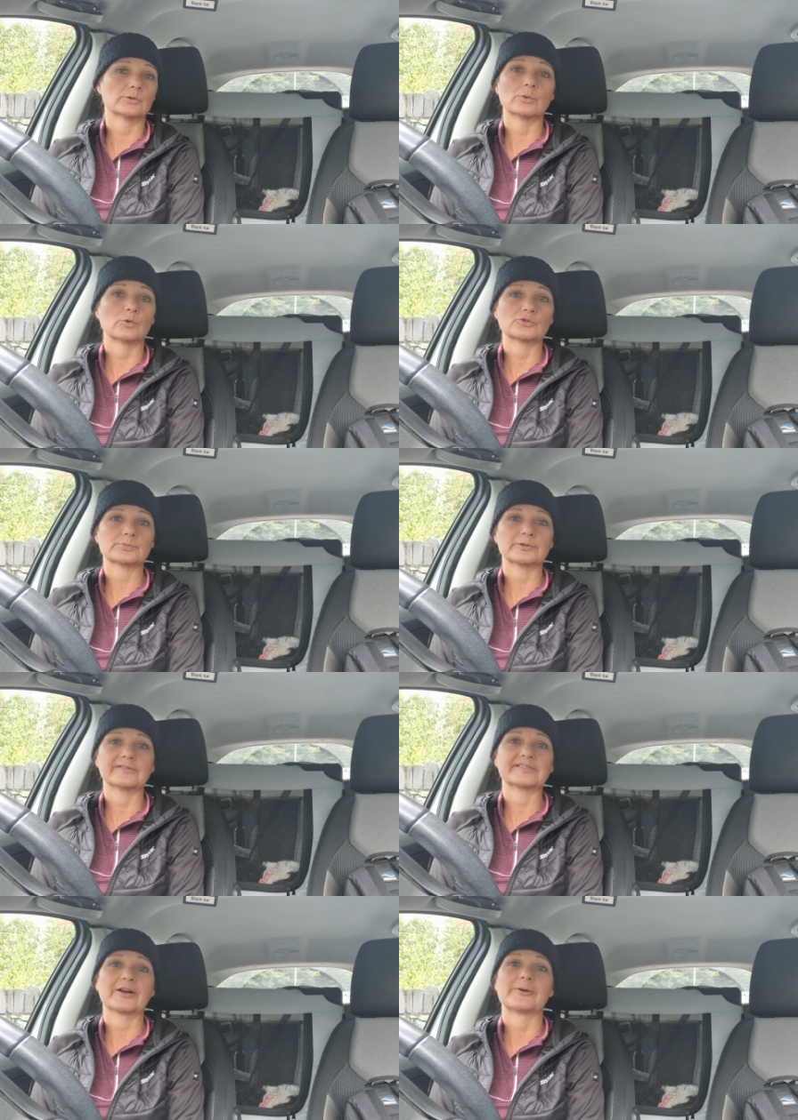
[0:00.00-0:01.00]
put my
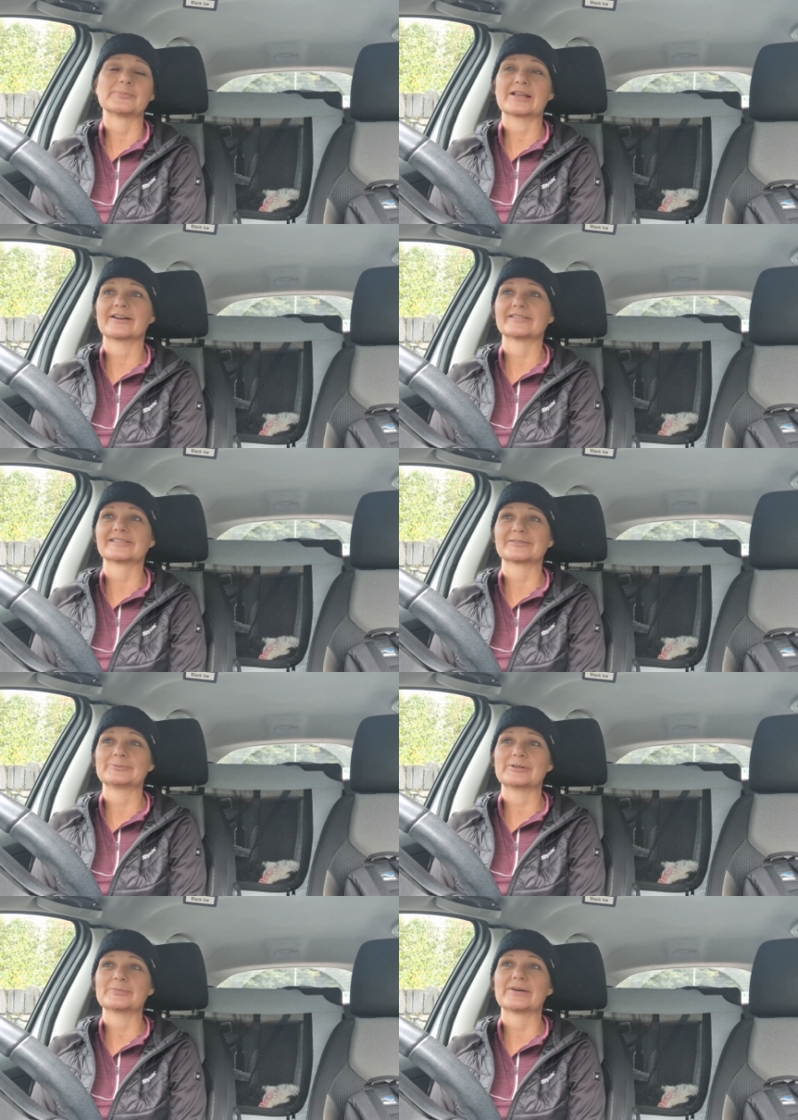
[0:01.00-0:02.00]
waterproofs on because
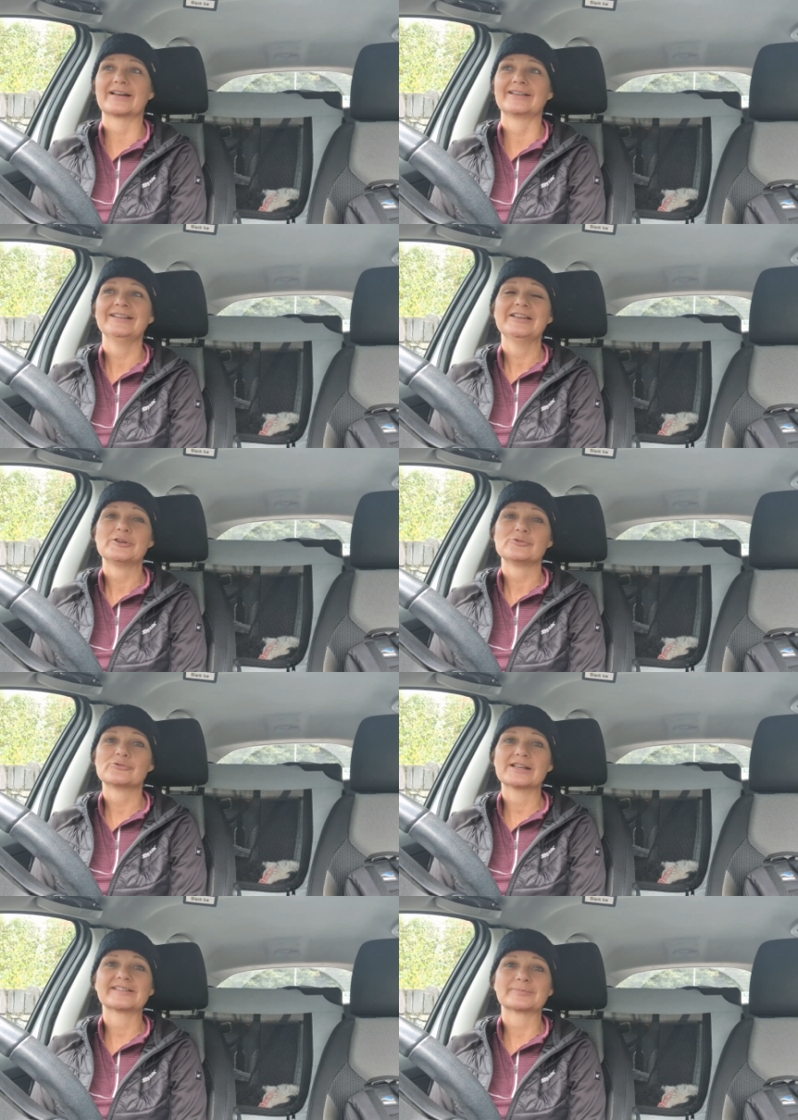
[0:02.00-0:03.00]
with my
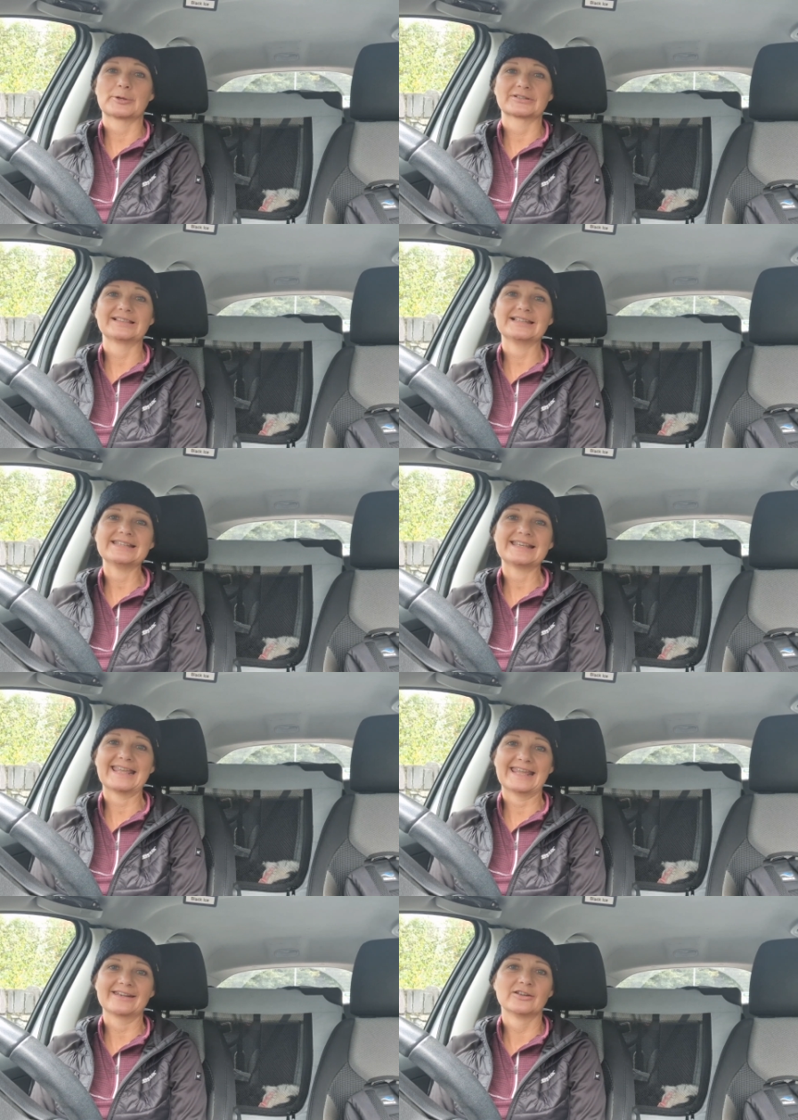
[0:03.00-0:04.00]
drinks bottle
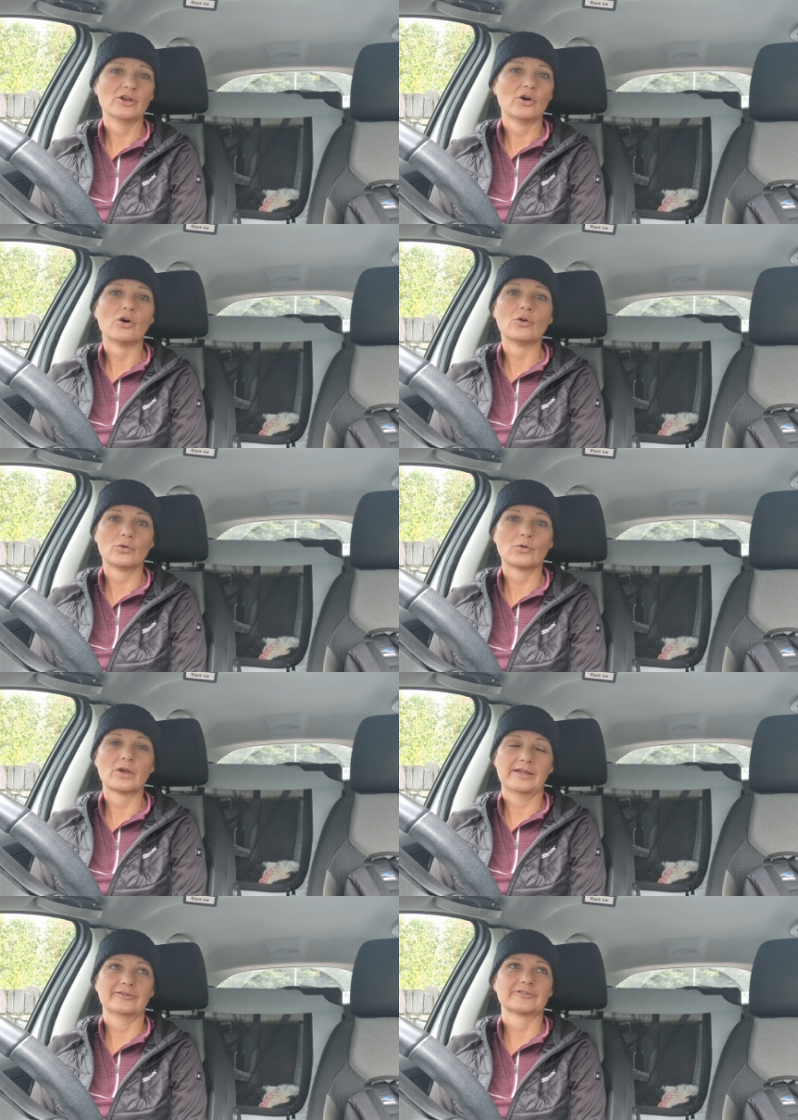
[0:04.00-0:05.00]
leaking
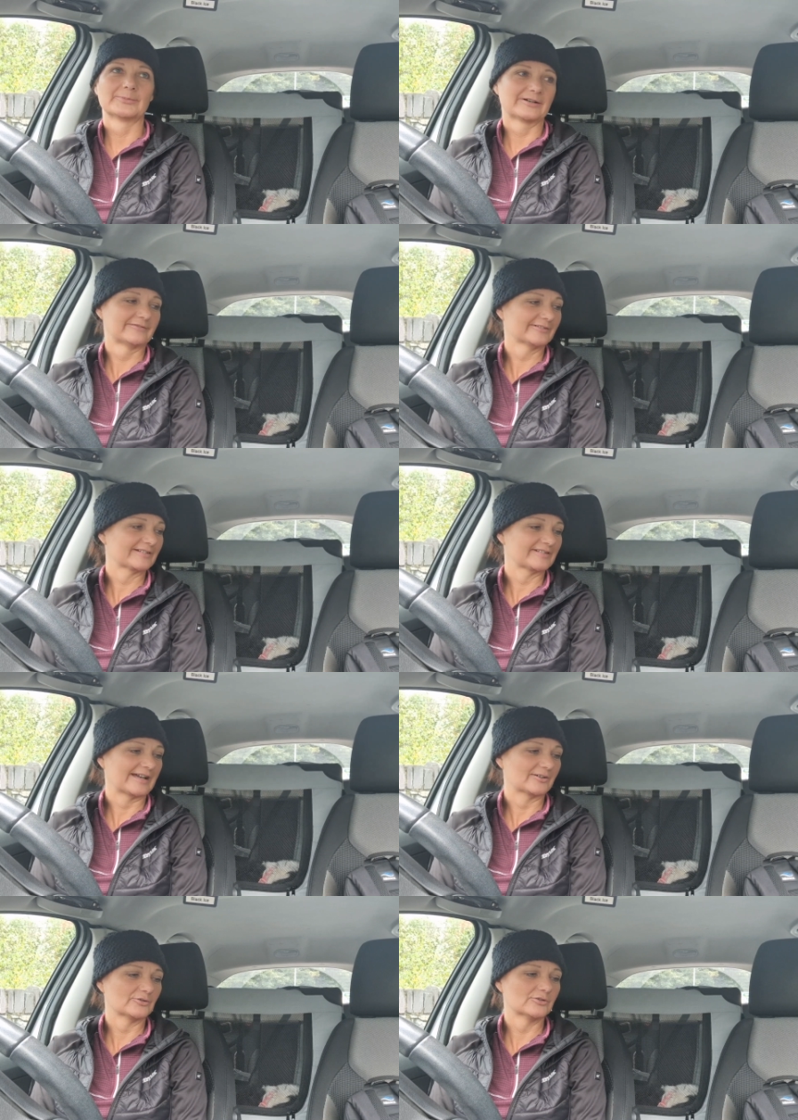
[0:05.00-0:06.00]
all over my
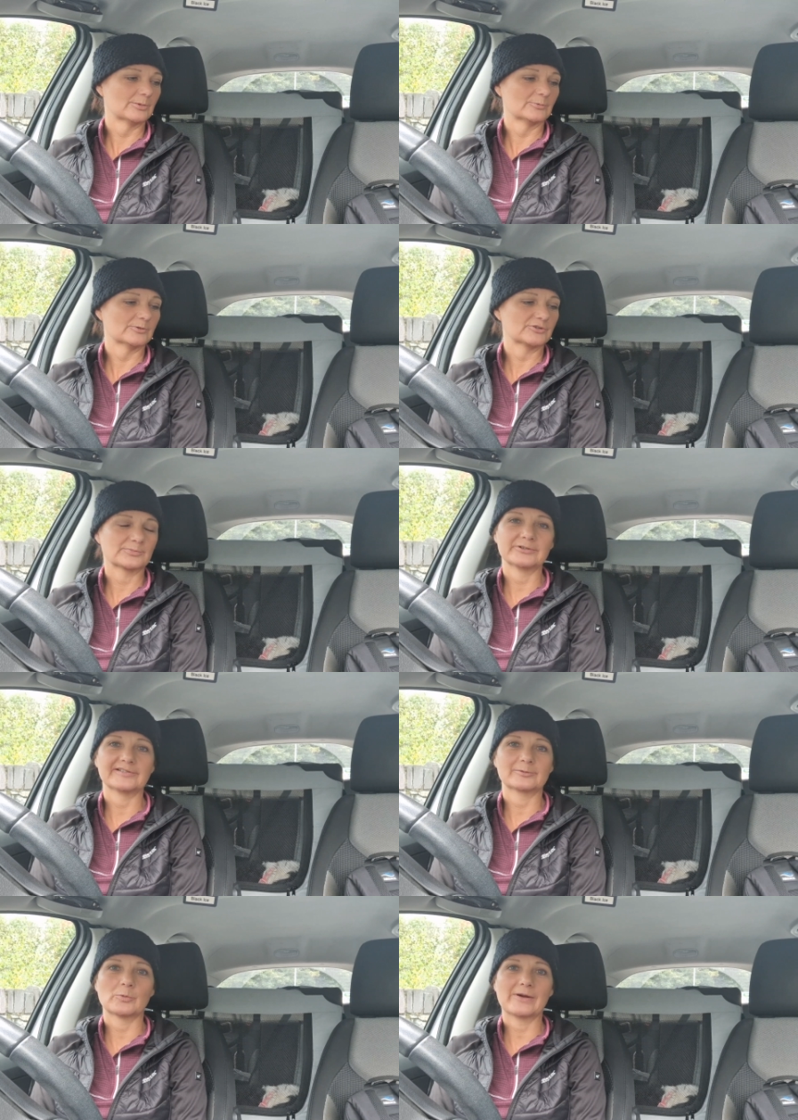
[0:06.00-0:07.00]
rucksack, all my
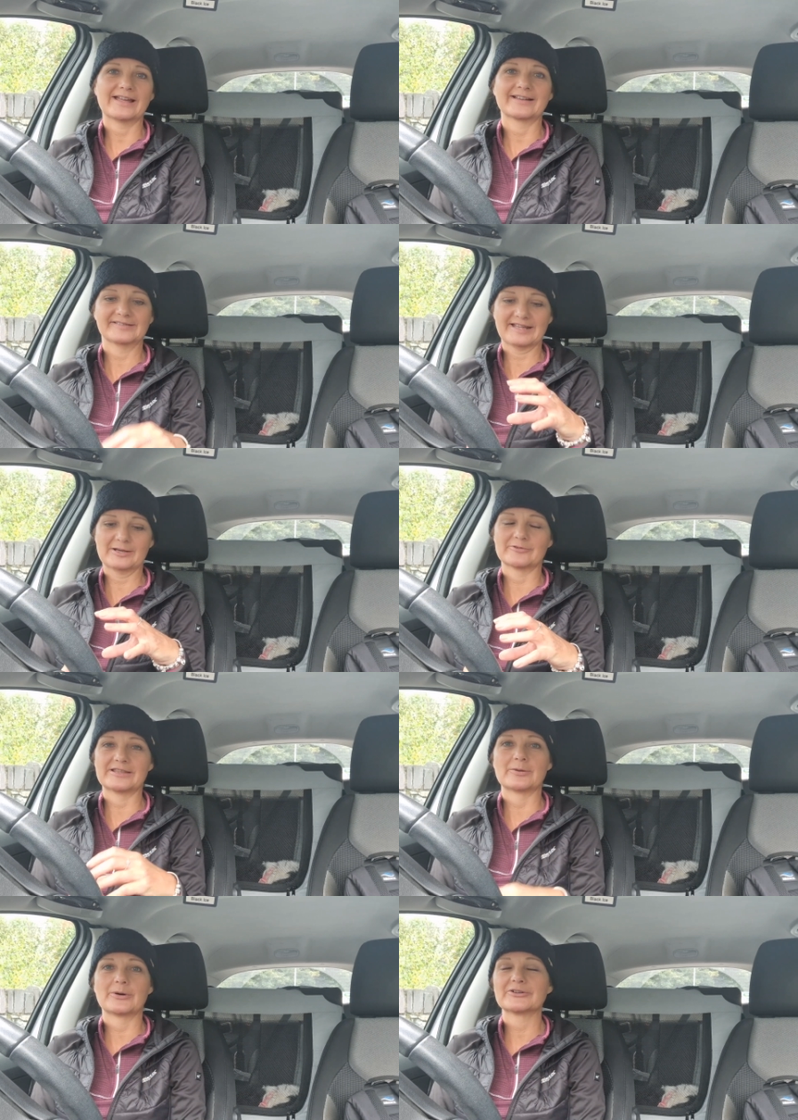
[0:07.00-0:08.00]
waterproofs were wet because they were
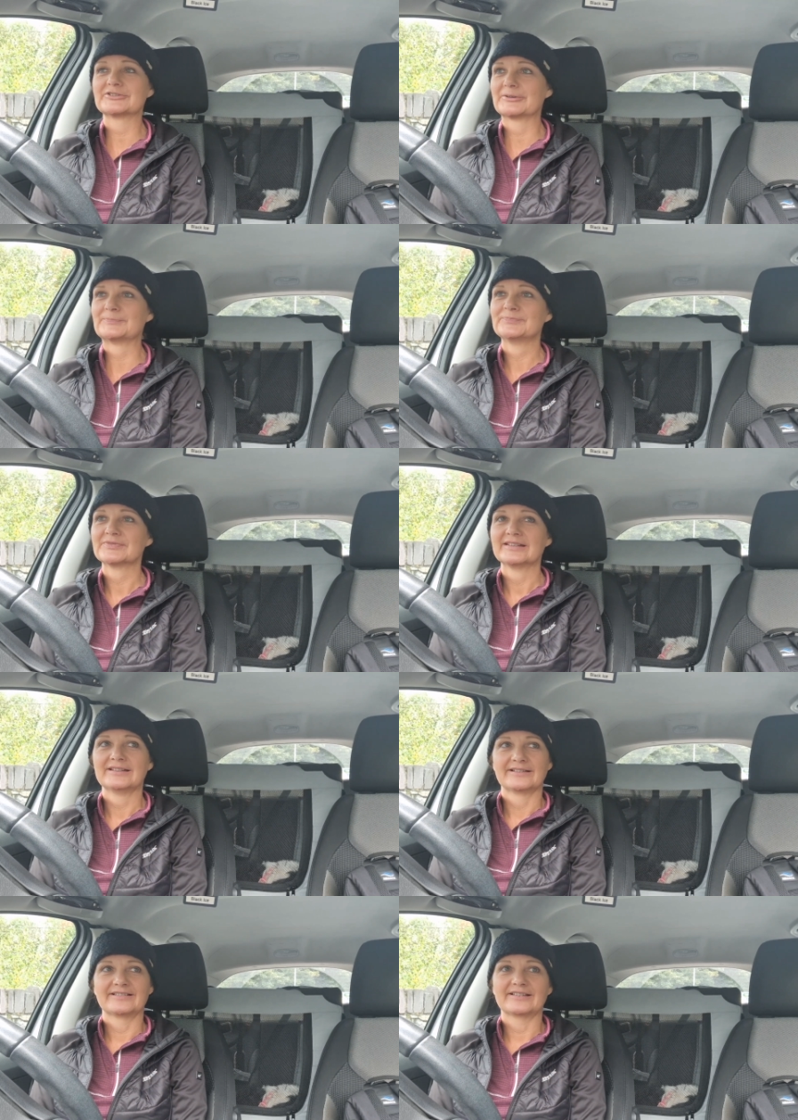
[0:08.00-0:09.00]
in the bottom.
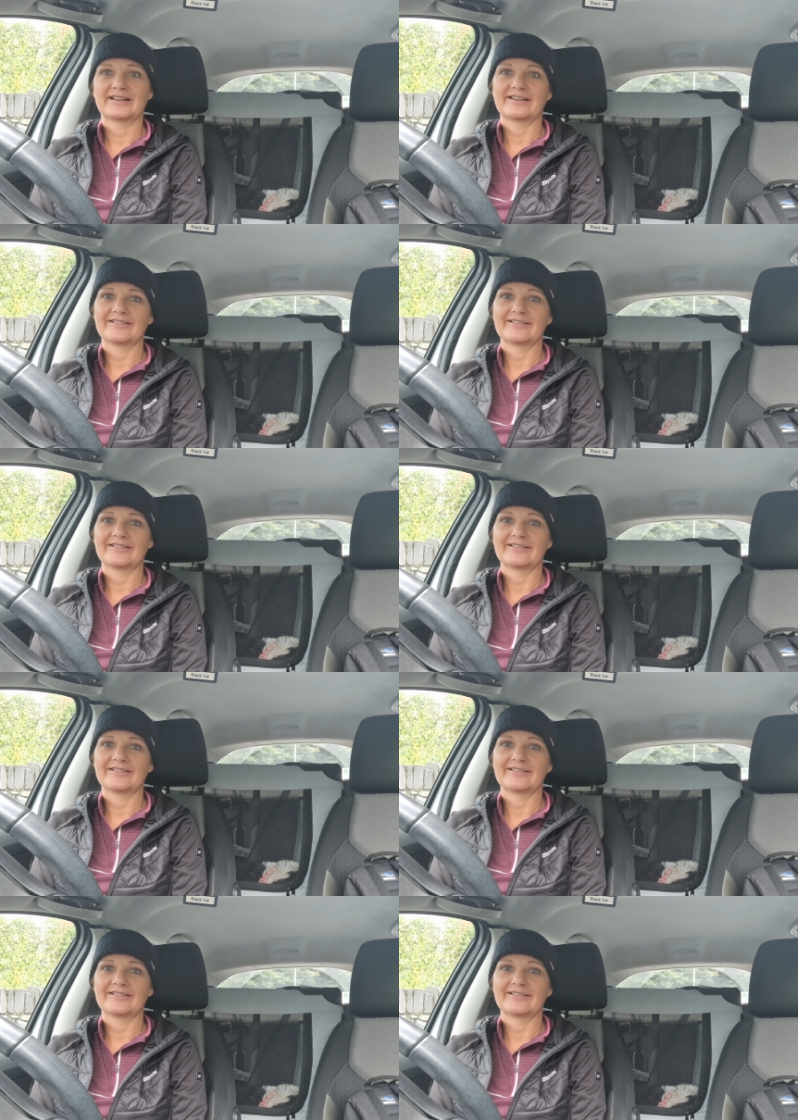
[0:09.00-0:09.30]
So